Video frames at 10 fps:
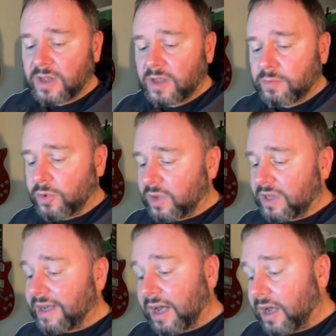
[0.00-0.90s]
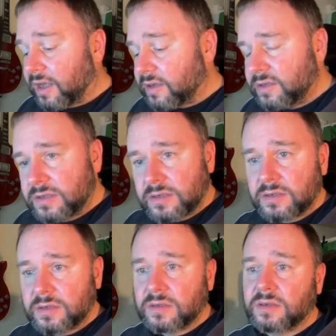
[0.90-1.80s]
but we can't
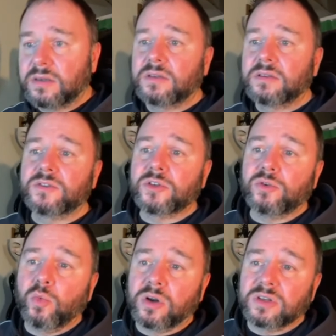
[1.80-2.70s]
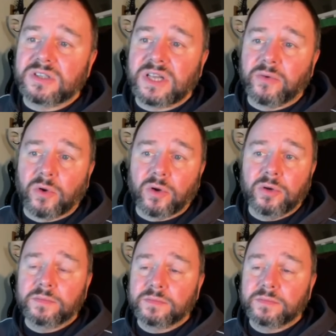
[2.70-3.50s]
do 1, 0